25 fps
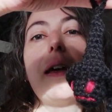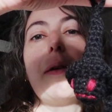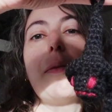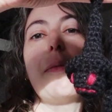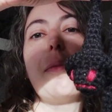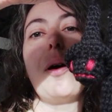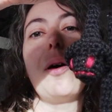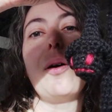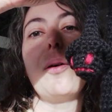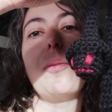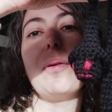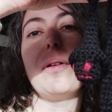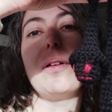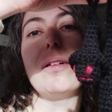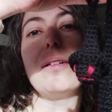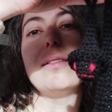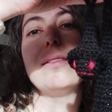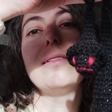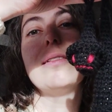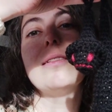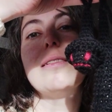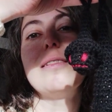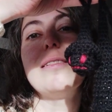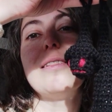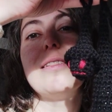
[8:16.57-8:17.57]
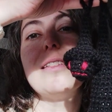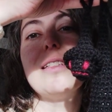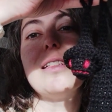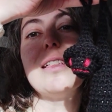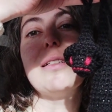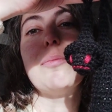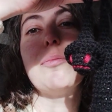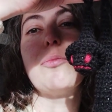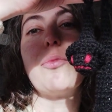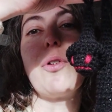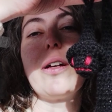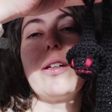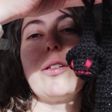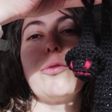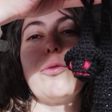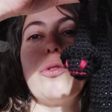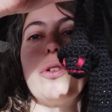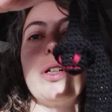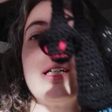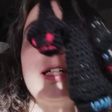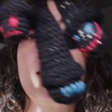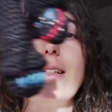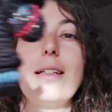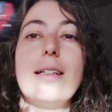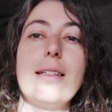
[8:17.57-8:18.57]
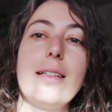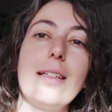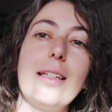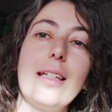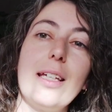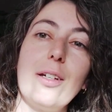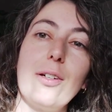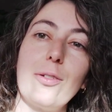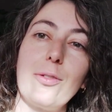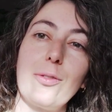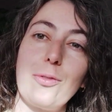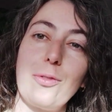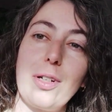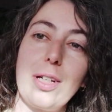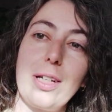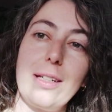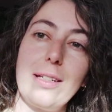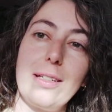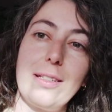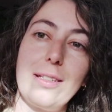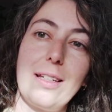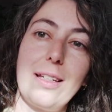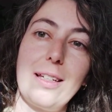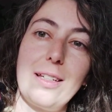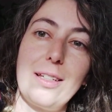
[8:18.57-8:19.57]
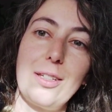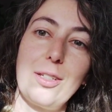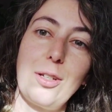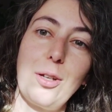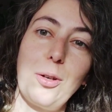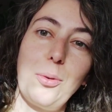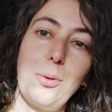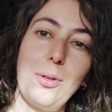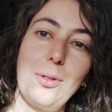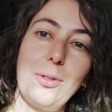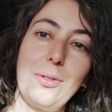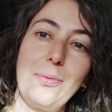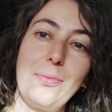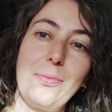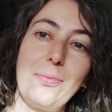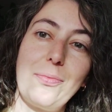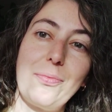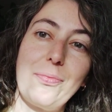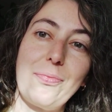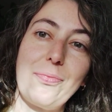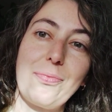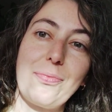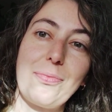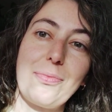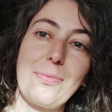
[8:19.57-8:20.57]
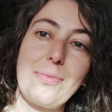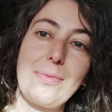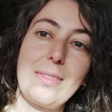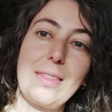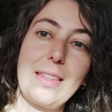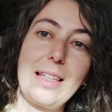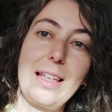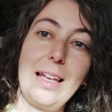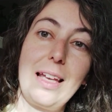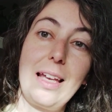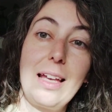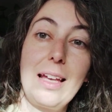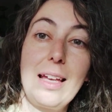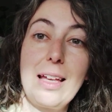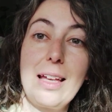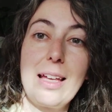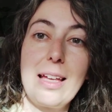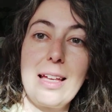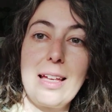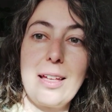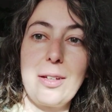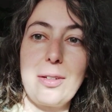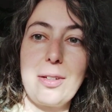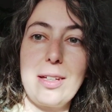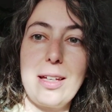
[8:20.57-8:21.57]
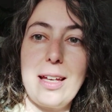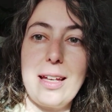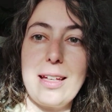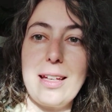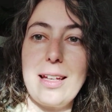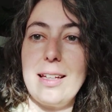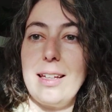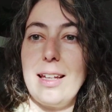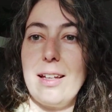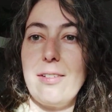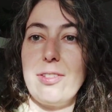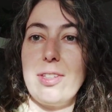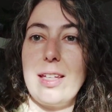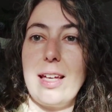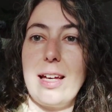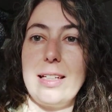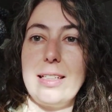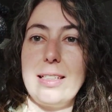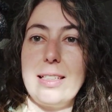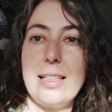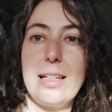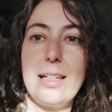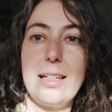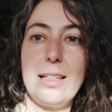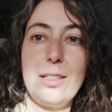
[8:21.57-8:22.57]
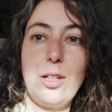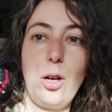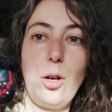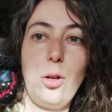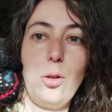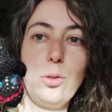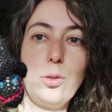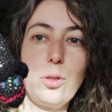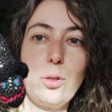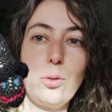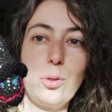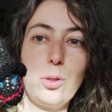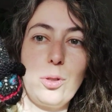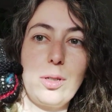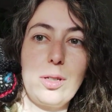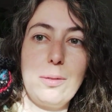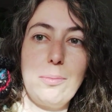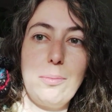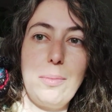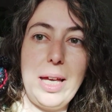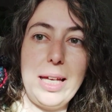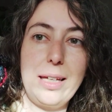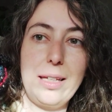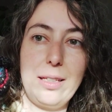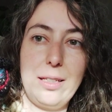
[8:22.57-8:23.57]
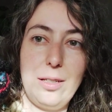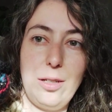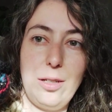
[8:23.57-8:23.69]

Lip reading: purple, bright green, neon green, and so on. Okay, I love the idea. And also you can make